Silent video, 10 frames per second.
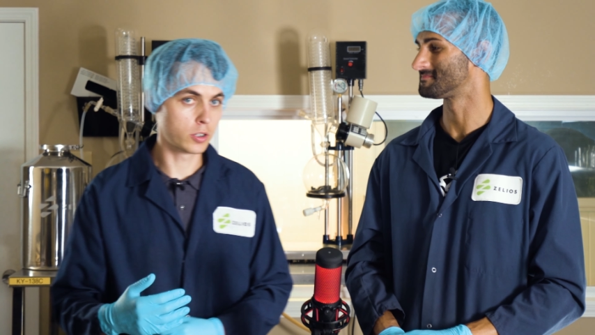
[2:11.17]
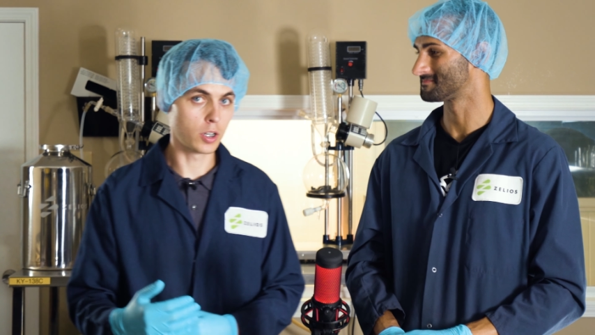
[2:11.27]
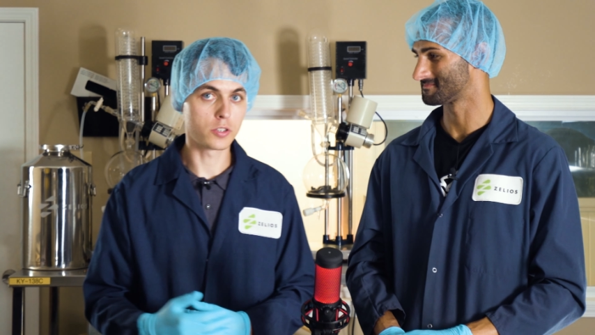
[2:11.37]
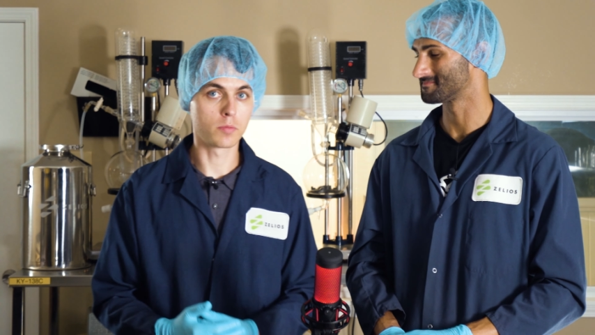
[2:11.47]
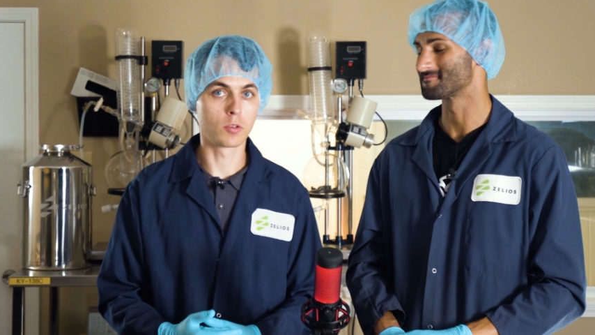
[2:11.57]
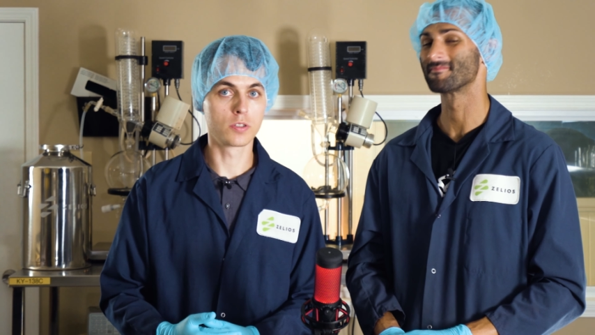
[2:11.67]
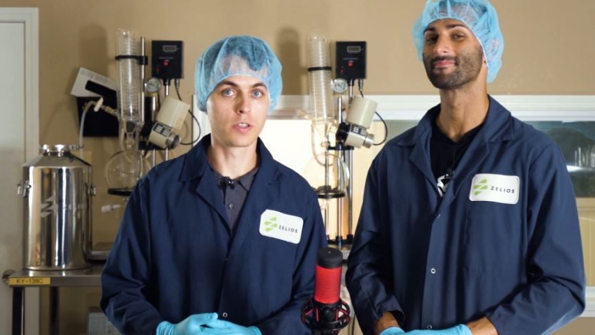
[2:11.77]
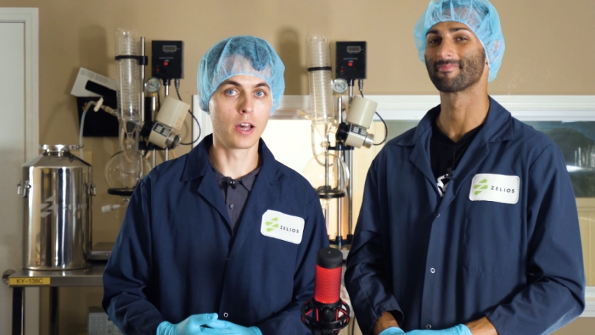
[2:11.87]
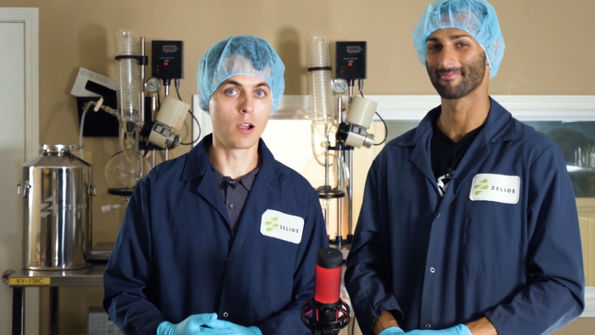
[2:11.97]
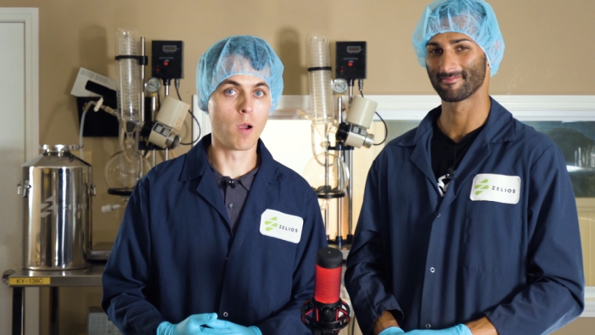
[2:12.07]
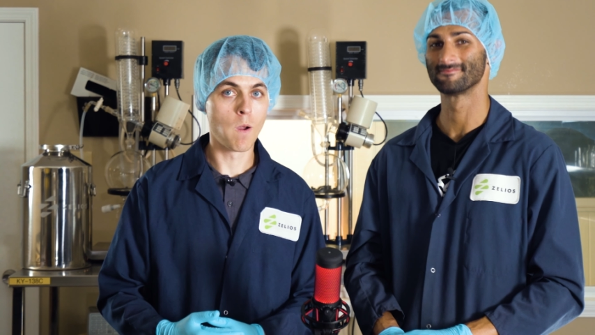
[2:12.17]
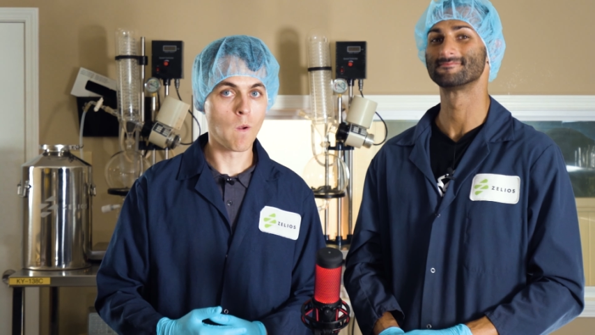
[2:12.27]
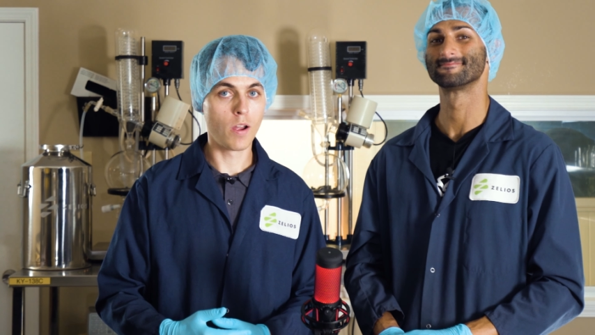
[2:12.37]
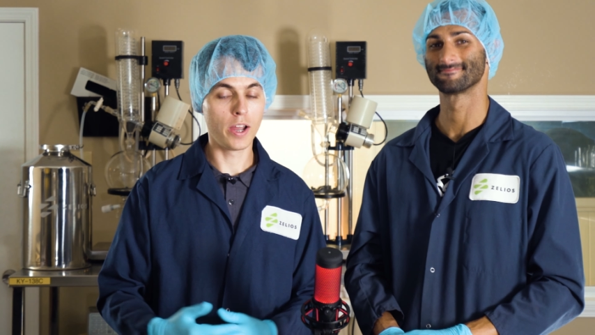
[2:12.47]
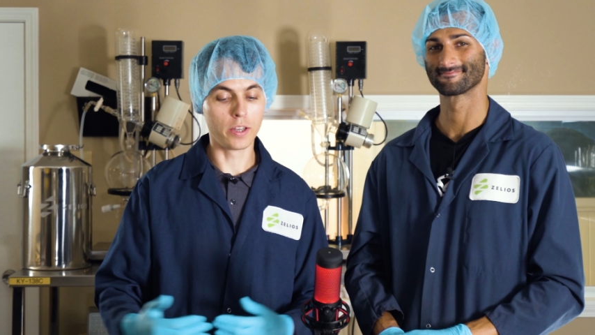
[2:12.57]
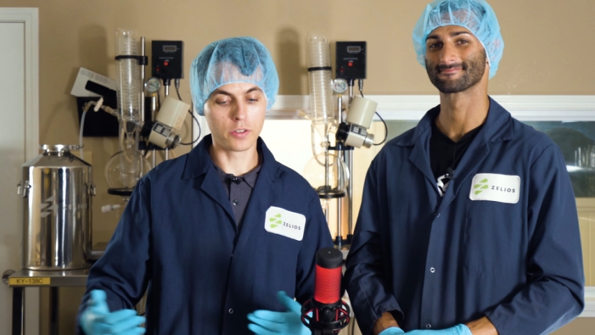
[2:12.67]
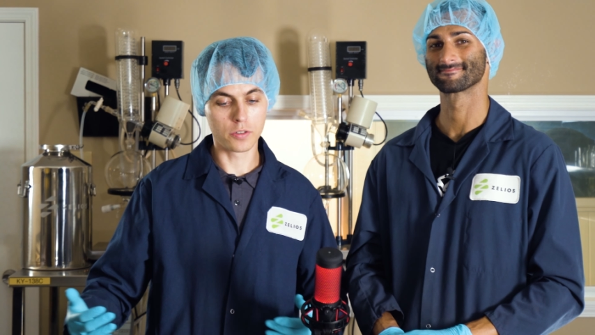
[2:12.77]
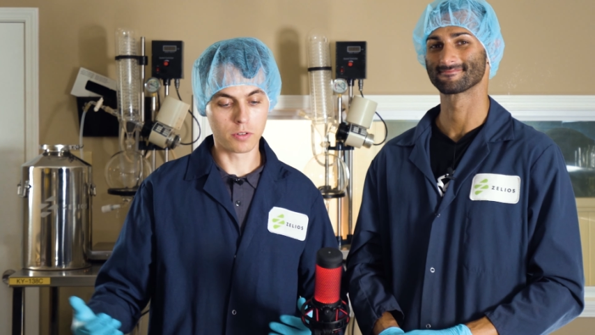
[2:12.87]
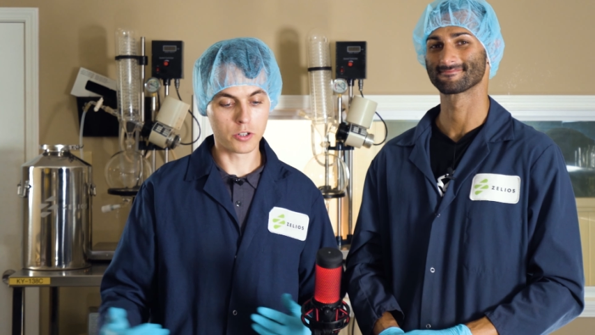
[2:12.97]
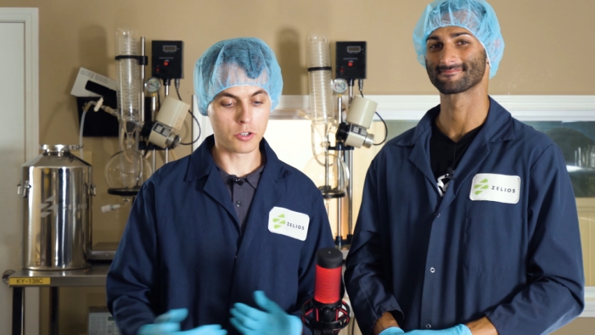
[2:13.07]
Speaker 1: customers that hey, this
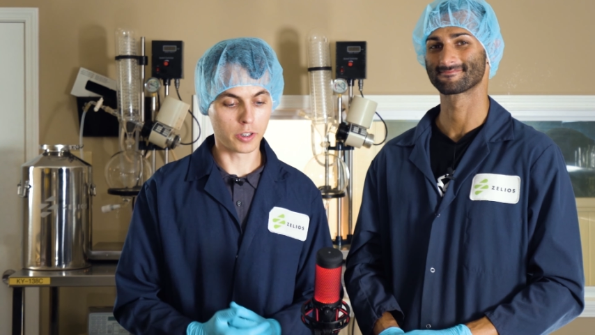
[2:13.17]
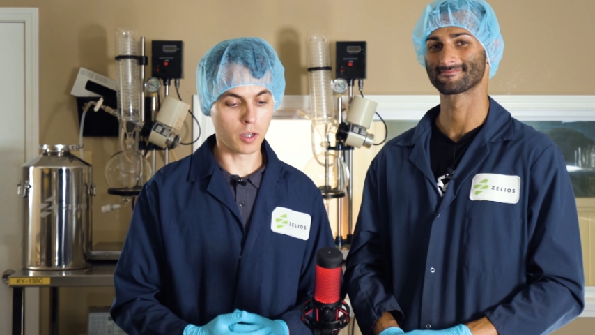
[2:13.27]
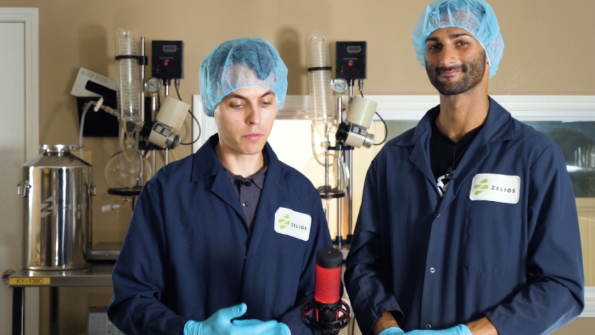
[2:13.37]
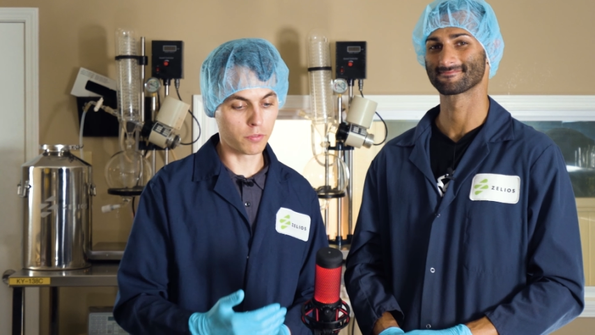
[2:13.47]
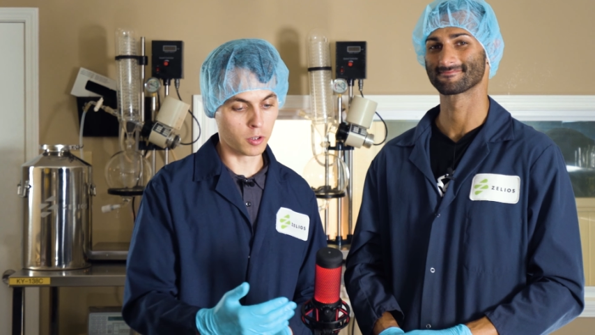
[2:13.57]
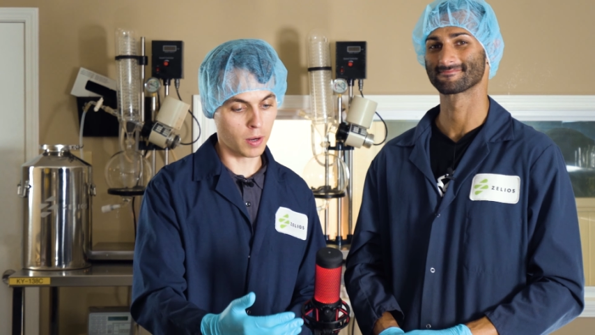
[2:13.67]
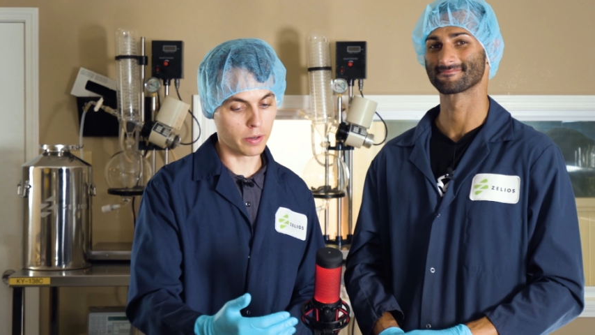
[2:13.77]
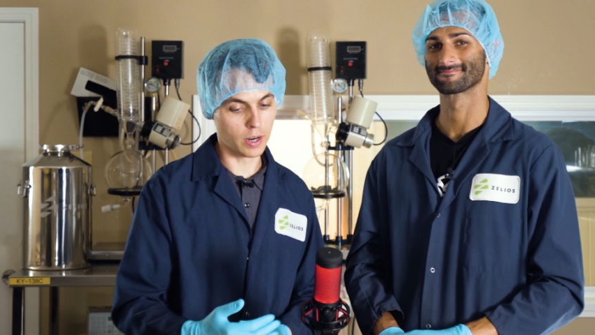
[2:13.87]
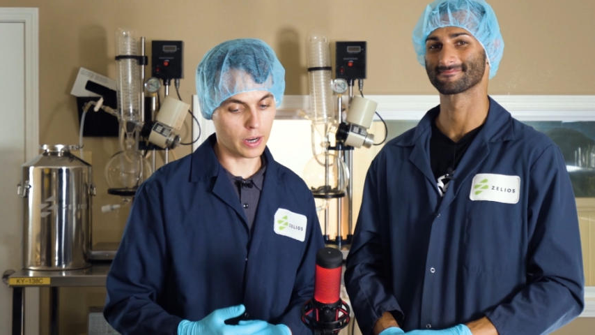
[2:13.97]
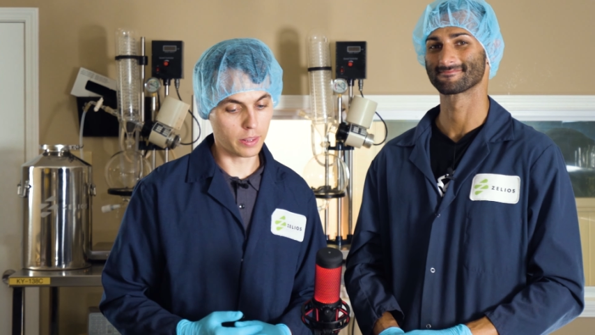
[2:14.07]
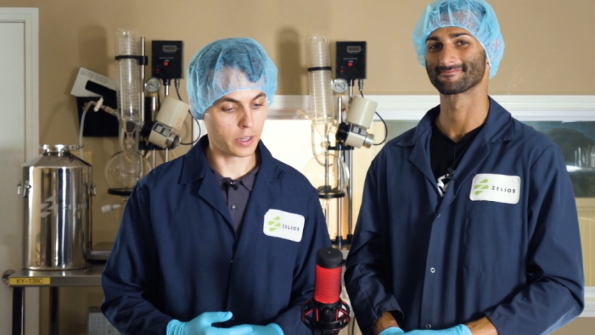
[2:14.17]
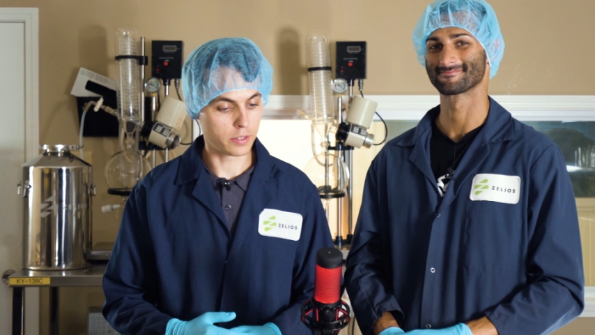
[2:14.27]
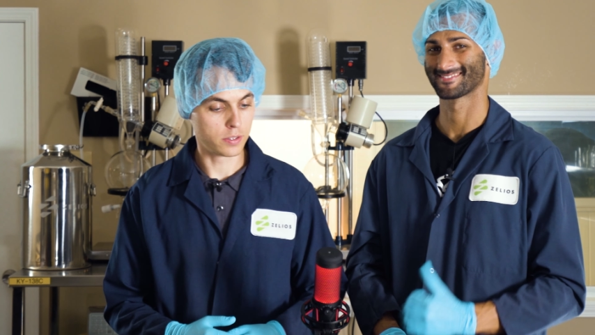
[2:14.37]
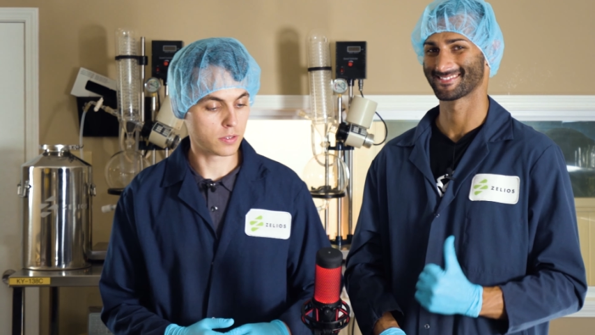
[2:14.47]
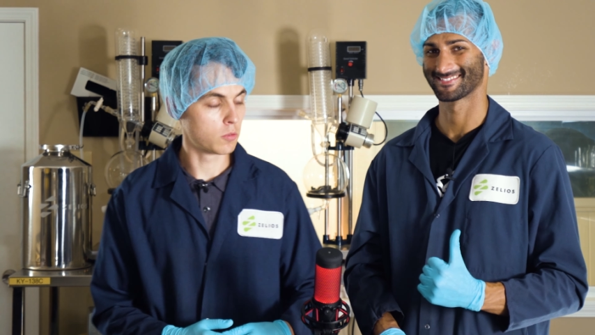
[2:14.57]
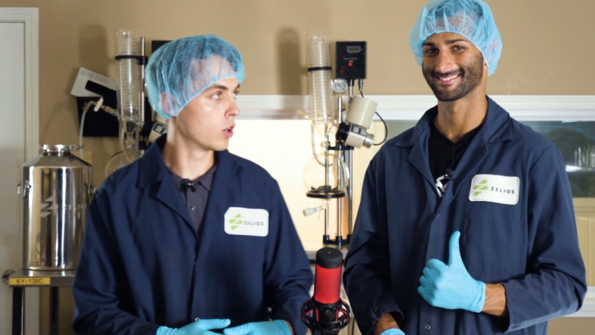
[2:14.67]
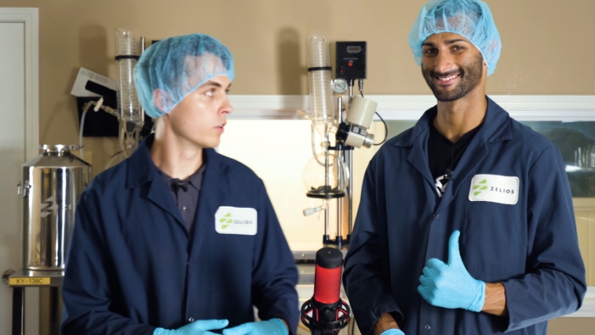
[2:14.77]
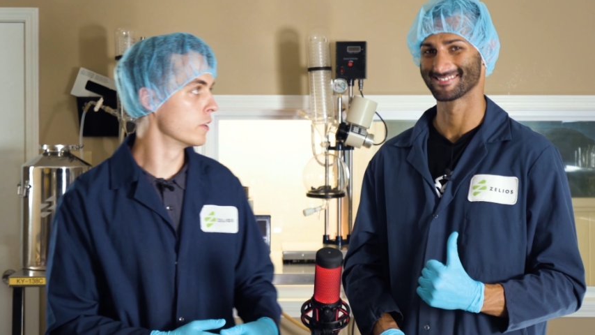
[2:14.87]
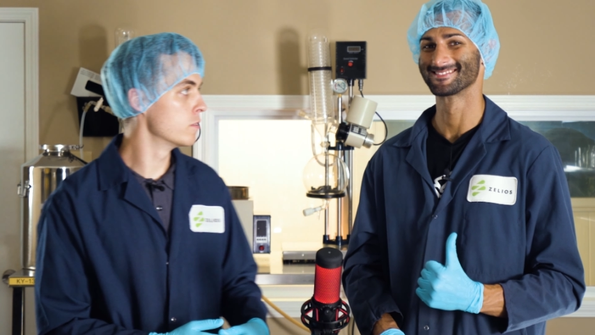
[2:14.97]
is where it's really coming from. I, I like this quality.